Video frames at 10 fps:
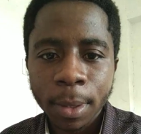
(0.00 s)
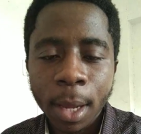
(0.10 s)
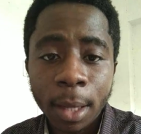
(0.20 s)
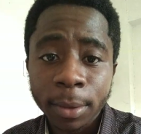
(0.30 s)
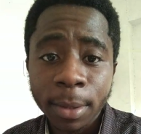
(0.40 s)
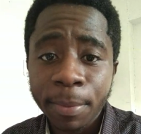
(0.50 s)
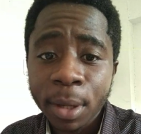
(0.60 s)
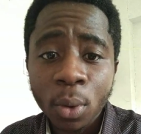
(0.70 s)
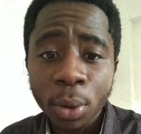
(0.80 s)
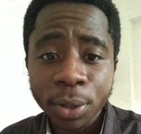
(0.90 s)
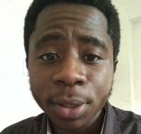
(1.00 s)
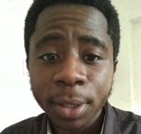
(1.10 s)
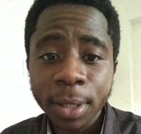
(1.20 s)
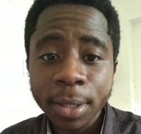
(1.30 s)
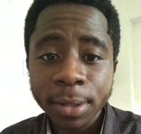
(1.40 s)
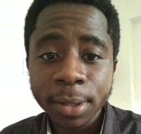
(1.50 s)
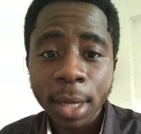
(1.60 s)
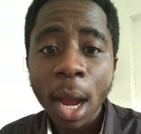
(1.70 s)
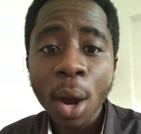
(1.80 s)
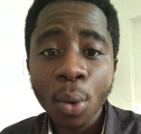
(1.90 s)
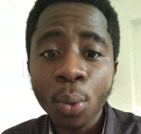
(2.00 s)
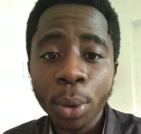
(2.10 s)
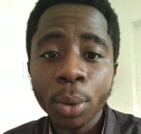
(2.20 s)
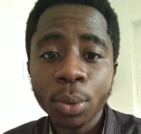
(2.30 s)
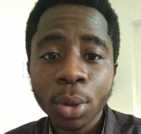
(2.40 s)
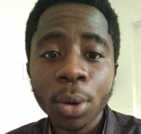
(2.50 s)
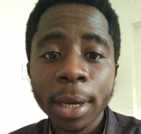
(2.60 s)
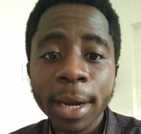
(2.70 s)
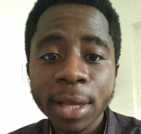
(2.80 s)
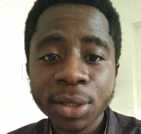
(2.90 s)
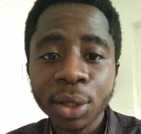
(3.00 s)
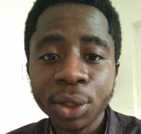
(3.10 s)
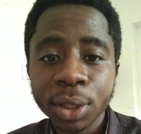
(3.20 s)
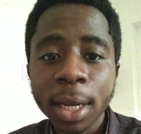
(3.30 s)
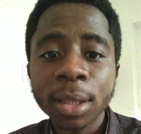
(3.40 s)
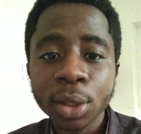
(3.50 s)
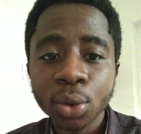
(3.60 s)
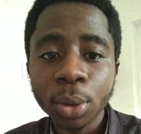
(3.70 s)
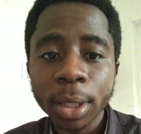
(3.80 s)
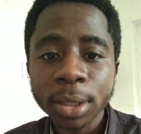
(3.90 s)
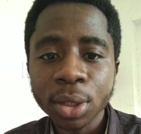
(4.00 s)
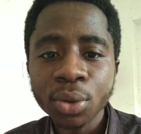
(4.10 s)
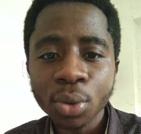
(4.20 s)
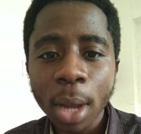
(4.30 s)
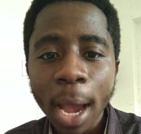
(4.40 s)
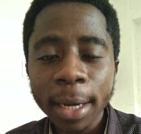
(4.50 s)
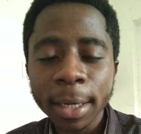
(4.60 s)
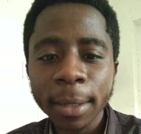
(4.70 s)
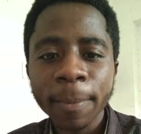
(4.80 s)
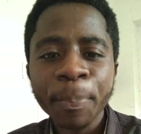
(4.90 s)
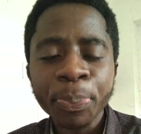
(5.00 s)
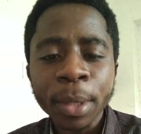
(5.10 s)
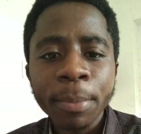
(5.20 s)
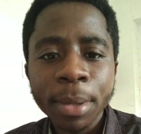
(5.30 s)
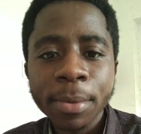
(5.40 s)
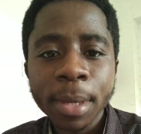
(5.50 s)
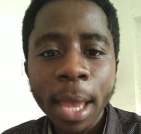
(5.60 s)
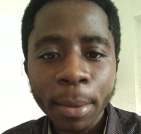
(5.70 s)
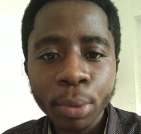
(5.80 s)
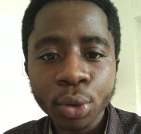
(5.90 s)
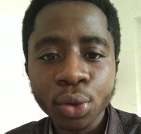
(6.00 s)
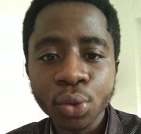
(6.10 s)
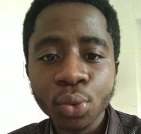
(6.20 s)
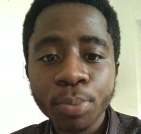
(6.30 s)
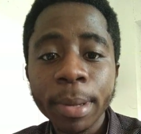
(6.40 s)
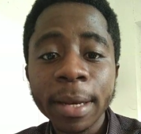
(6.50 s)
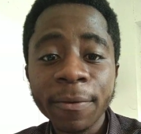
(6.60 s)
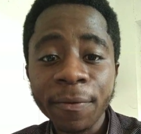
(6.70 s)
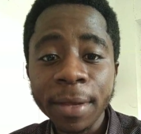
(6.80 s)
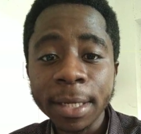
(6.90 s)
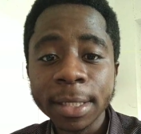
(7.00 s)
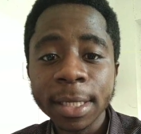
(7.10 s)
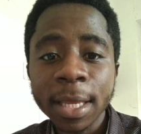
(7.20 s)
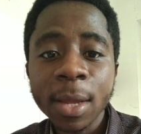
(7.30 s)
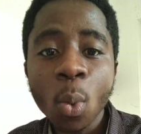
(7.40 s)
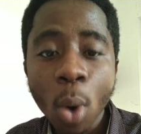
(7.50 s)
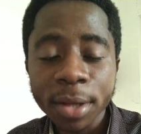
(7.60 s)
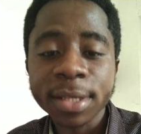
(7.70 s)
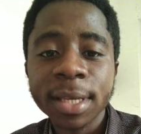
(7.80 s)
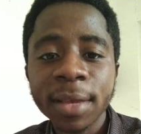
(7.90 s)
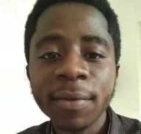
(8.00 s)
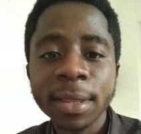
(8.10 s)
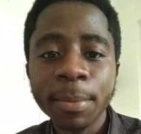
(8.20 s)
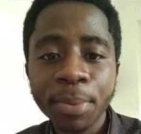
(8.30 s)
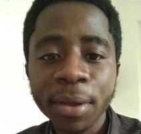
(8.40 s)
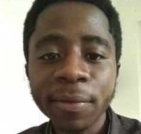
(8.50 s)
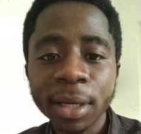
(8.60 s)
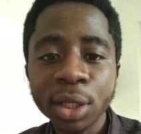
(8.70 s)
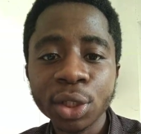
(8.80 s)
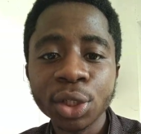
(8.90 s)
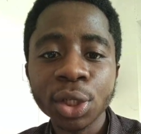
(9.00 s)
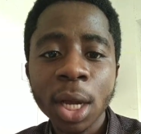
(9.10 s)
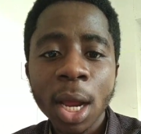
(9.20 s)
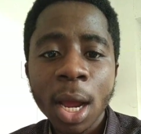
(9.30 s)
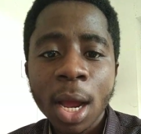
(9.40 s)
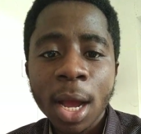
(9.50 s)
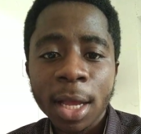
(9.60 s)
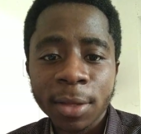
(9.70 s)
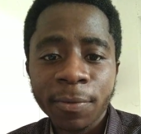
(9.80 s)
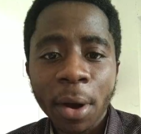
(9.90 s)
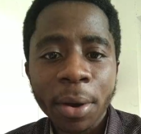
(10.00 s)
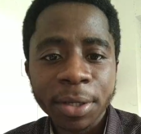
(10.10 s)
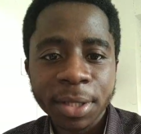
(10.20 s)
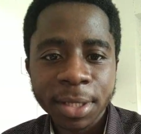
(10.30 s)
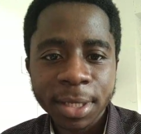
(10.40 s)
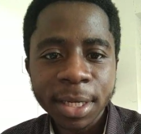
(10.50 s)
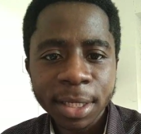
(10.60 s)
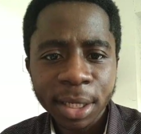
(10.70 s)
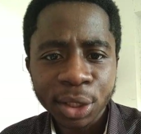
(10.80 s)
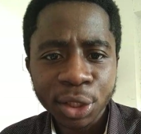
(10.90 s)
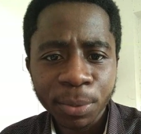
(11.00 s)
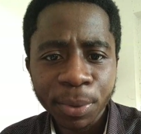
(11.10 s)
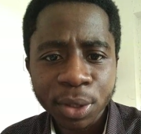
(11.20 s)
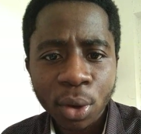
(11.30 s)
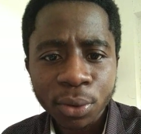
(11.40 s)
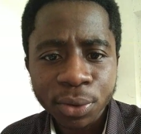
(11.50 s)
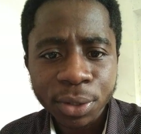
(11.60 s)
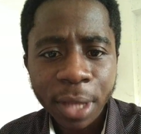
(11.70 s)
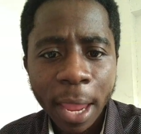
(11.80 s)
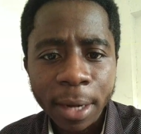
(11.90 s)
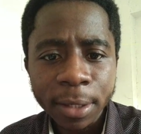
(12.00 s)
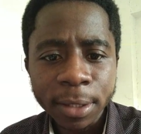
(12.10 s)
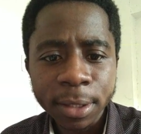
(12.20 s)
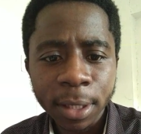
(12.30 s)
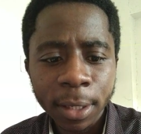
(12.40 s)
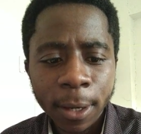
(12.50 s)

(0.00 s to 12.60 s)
Yeah, the big question is how will the organization and the students in Uganda be able to benefit once given the privilege as far as this internship is concerned.